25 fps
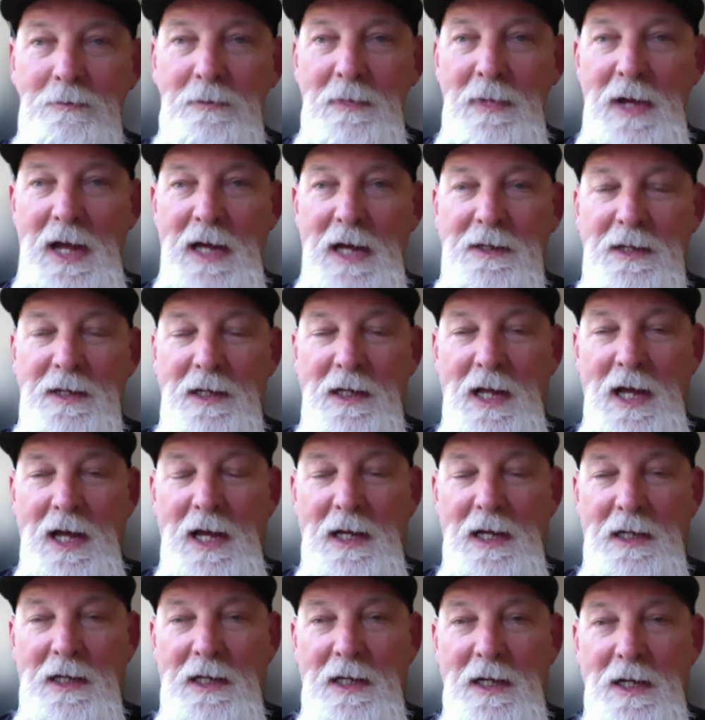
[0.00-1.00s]
acting
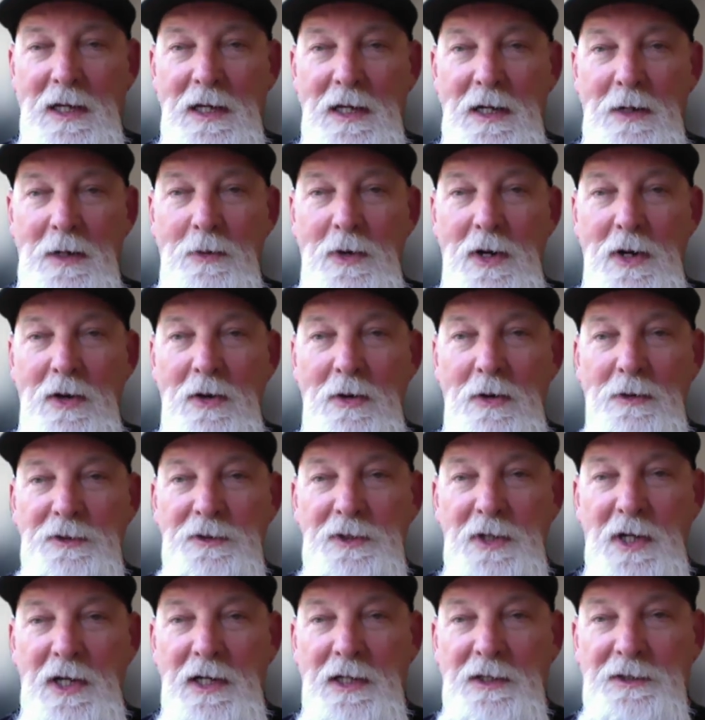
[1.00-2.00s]
like what
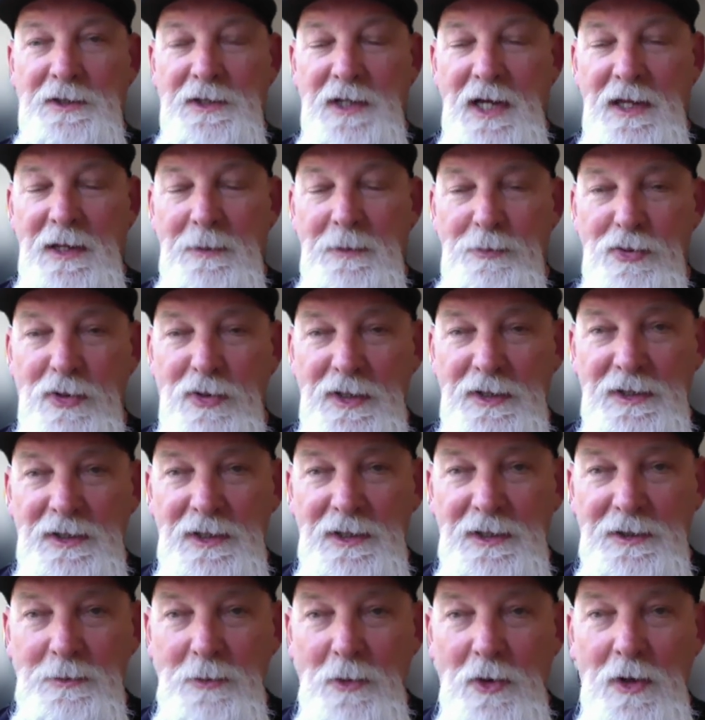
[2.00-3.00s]
goes on inside the prison
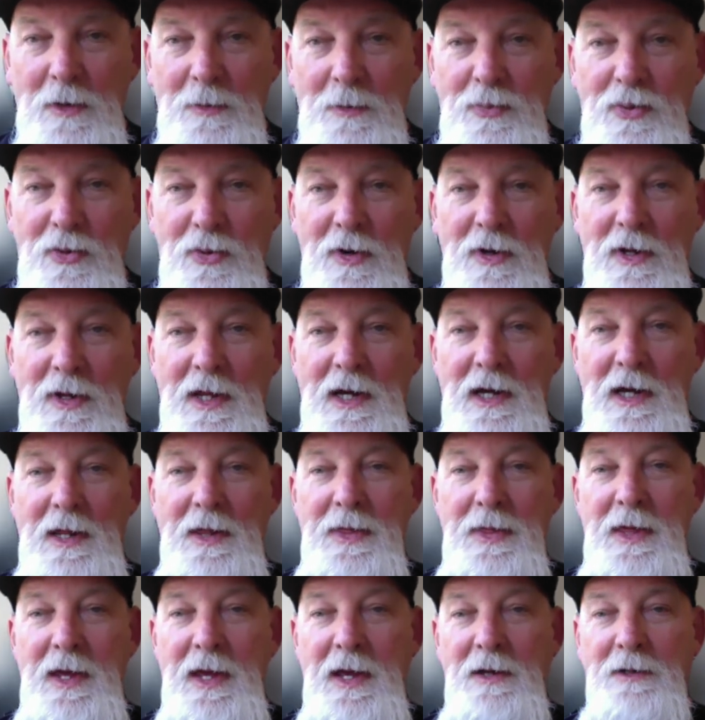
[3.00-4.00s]
is more important than
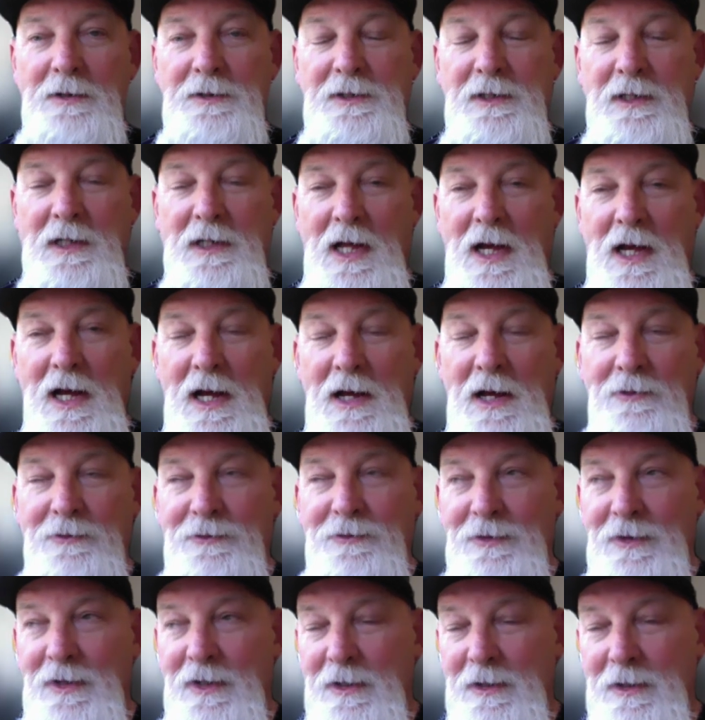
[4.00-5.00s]
anything else in life.
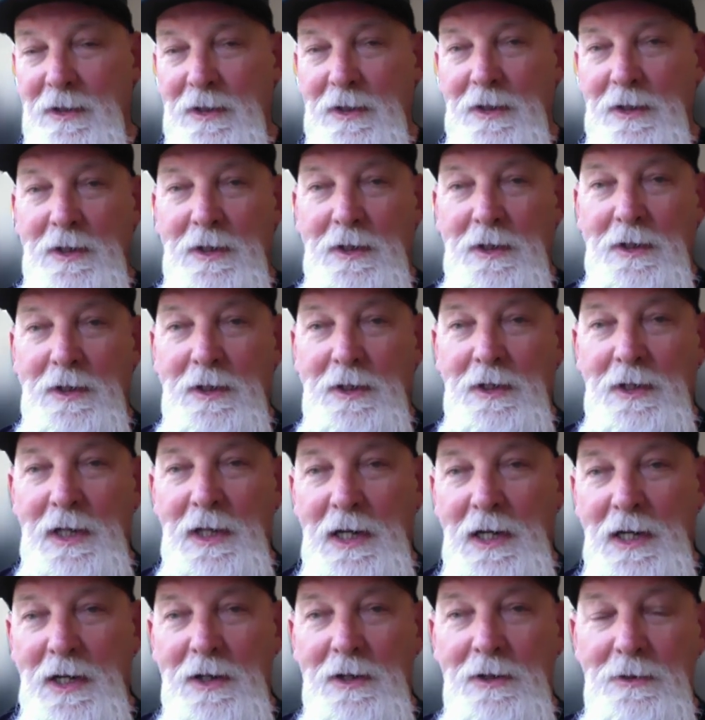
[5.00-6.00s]
And, you
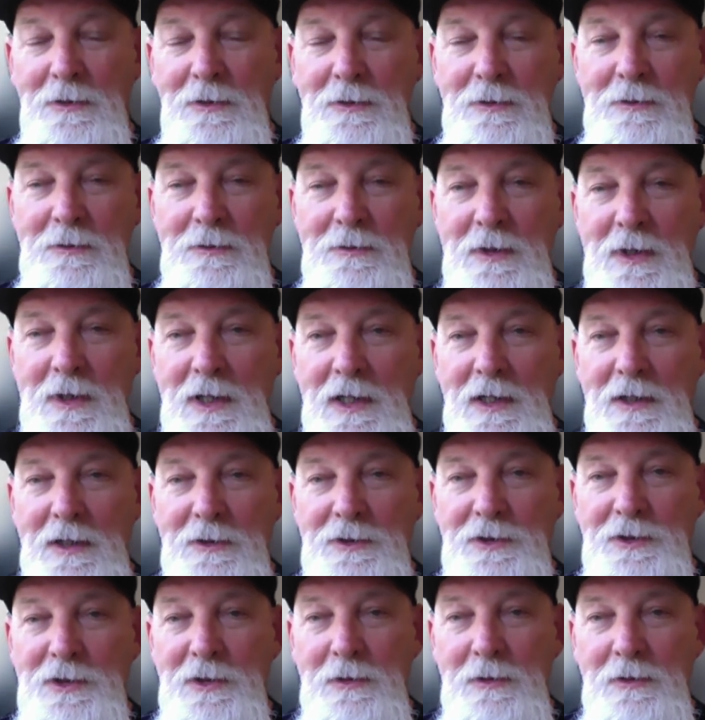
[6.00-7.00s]
know,
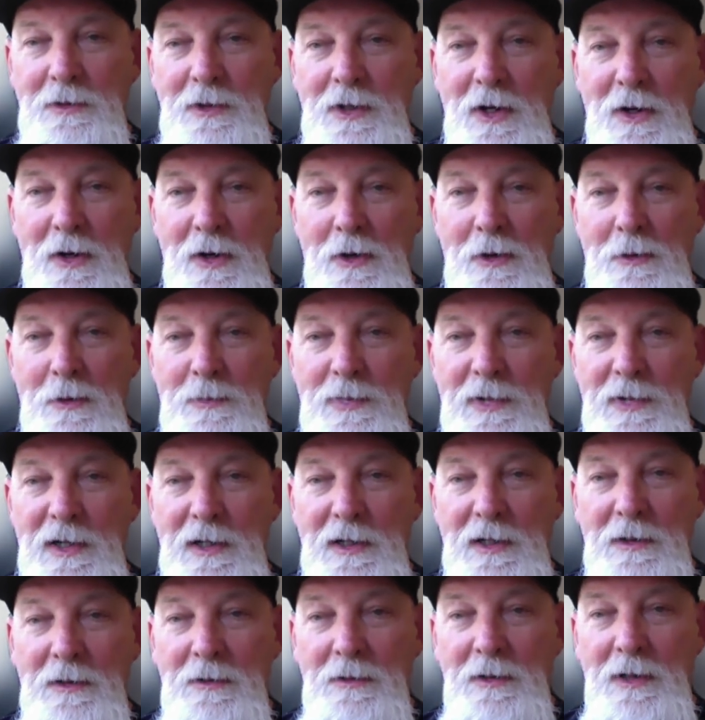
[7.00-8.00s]
shooting dope
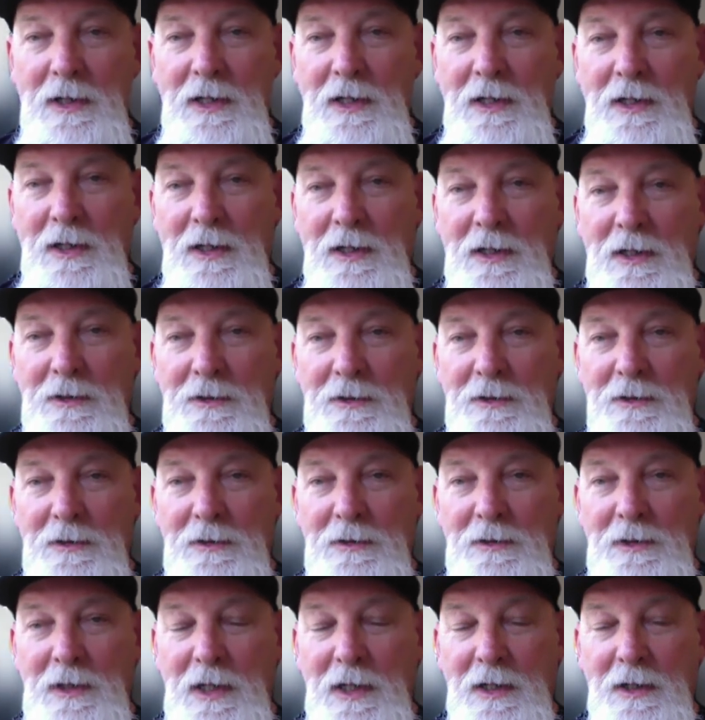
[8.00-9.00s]
and
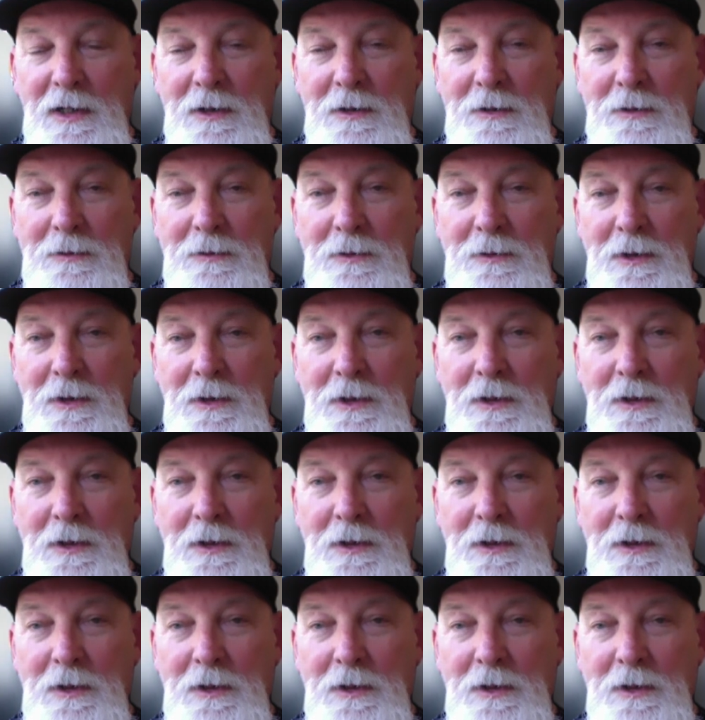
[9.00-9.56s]
you know,